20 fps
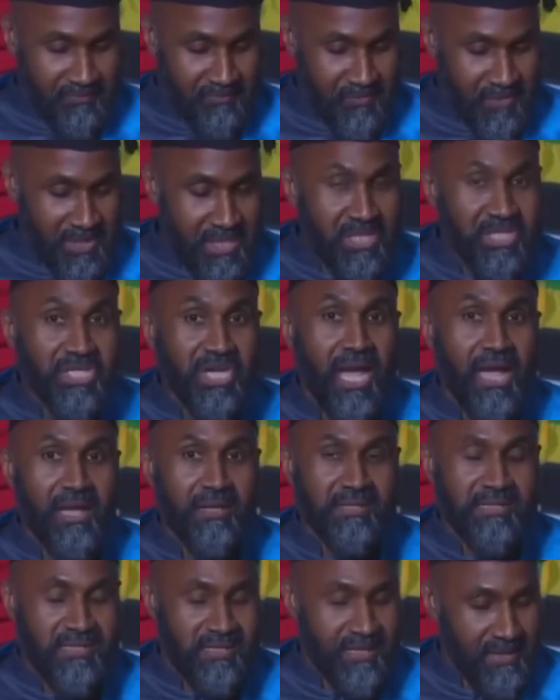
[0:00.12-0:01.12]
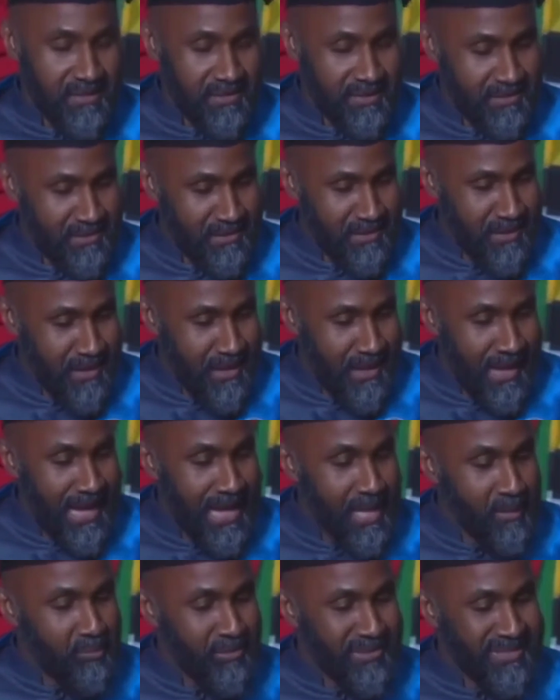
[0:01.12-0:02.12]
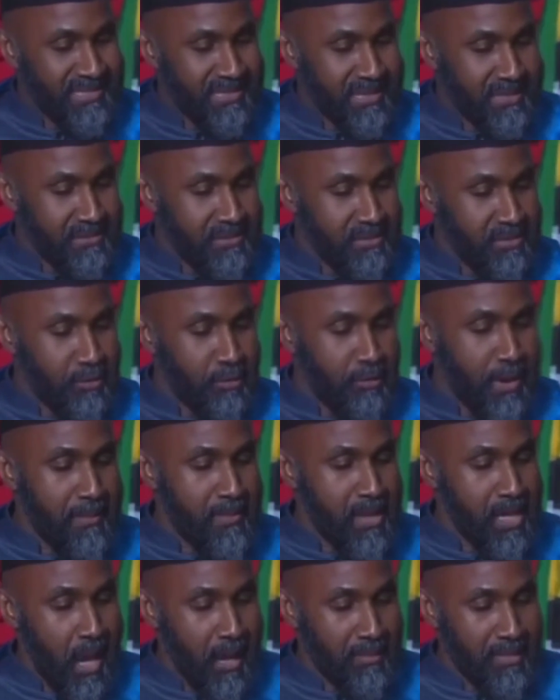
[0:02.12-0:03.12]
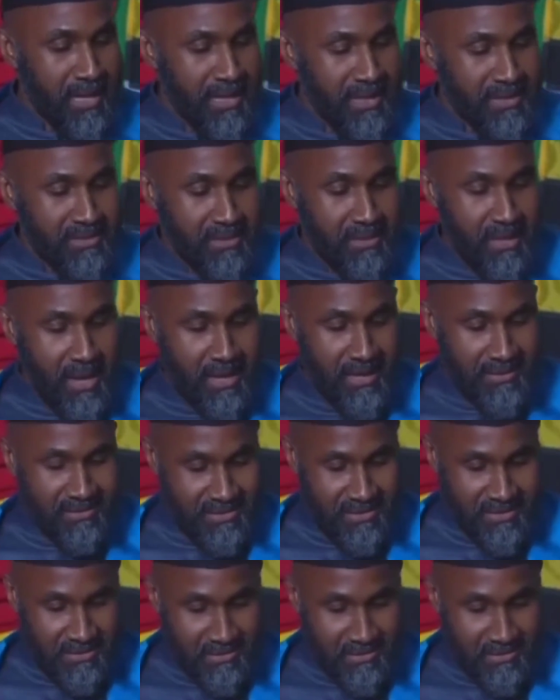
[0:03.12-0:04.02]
Chancellor, I present Grammy-nominated artist